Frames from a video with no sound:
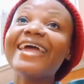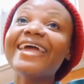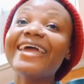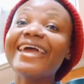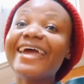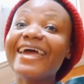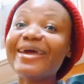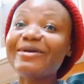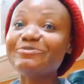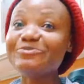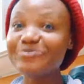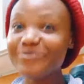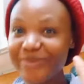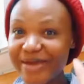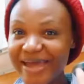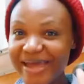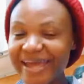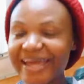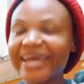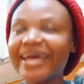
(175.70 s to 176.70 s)

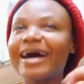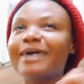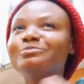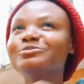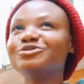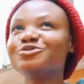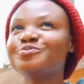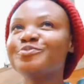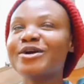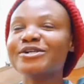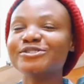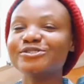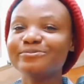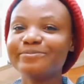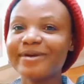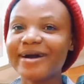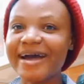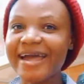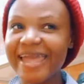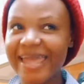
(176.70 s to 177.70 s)
Amen. I'm super
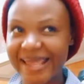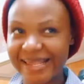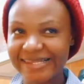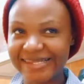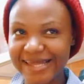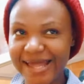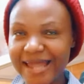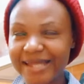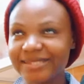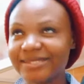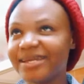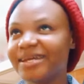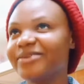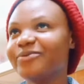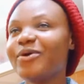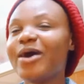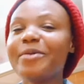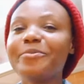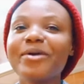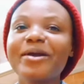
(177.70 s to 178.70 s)
excited.
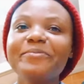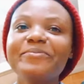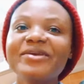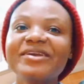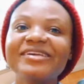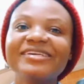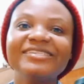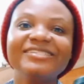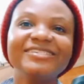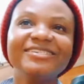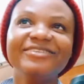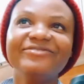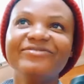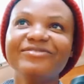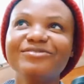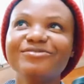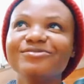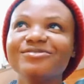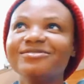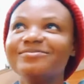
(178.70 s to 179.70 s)
Why am I making this
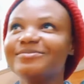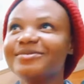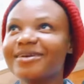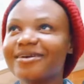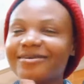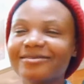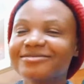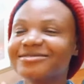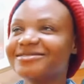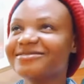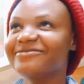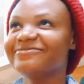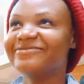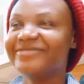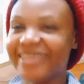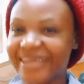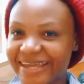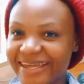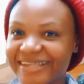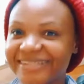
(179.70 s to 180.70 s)
video? Is because of
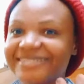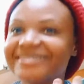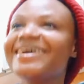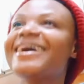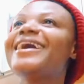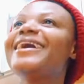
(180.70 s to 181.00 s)
this,